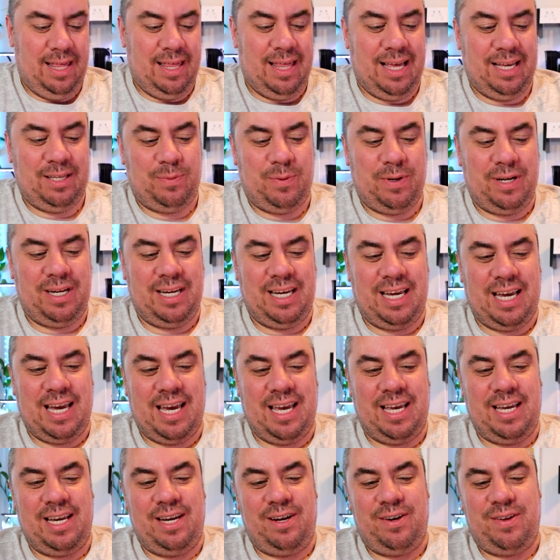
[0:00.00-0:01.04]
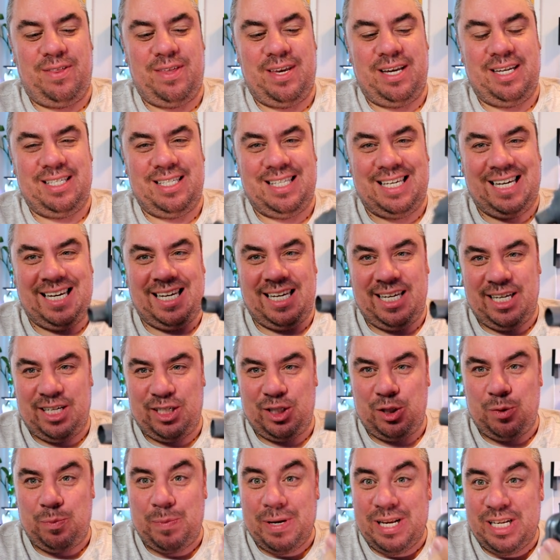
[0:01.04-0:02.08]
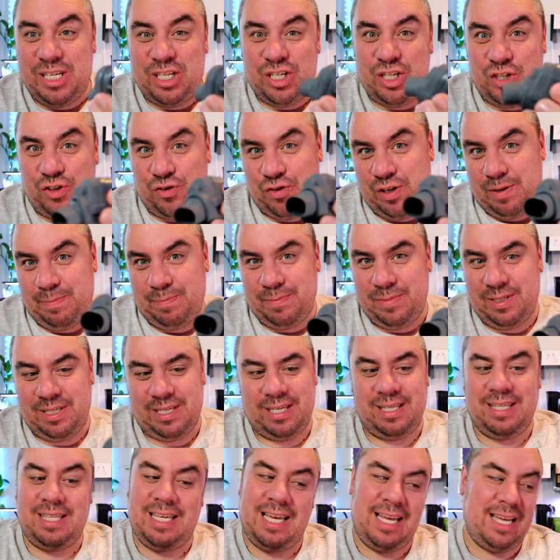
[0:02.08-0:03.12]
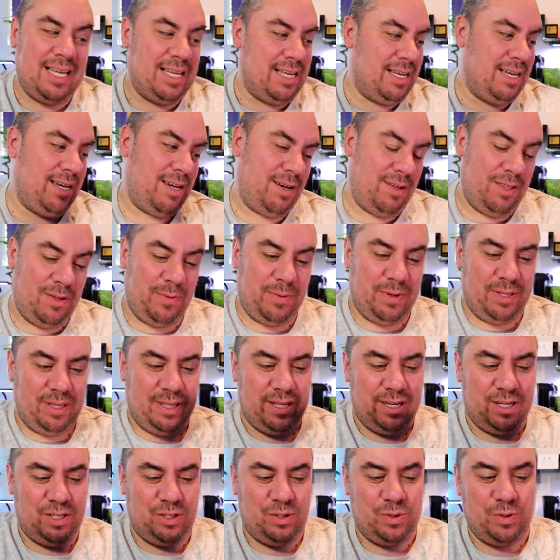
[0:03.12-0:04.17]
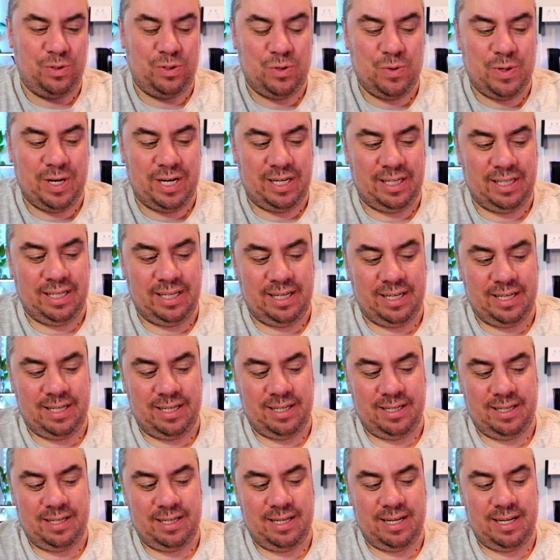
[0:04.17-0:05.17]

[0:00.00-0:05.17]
That's where you get your things like your spin streams and that other one that I showed you earlier.